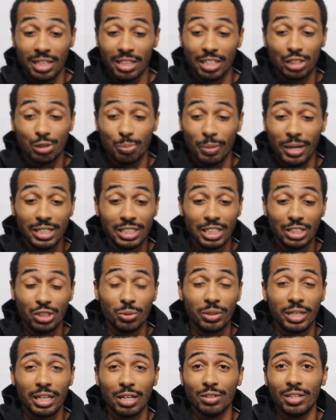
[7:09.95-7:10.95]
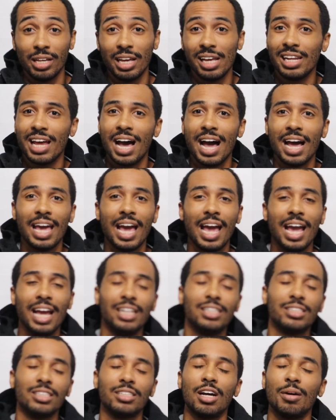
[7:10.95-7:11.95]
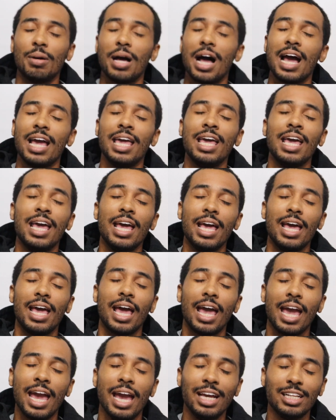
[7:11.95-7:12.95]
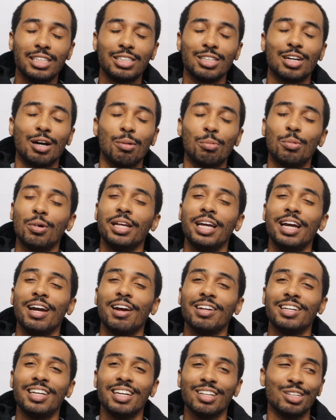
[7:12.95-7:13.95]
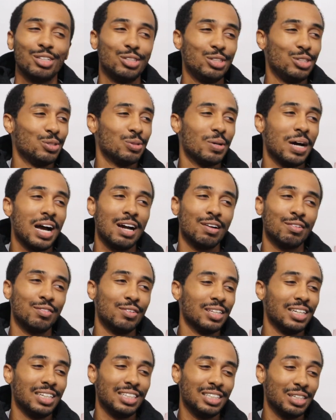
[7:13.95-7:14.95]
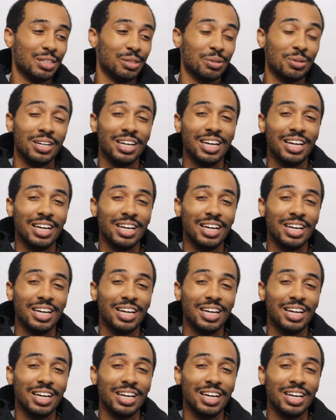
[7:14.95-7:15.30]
The space issue killed it, and I hate to come on here and kill a shoe. I really do.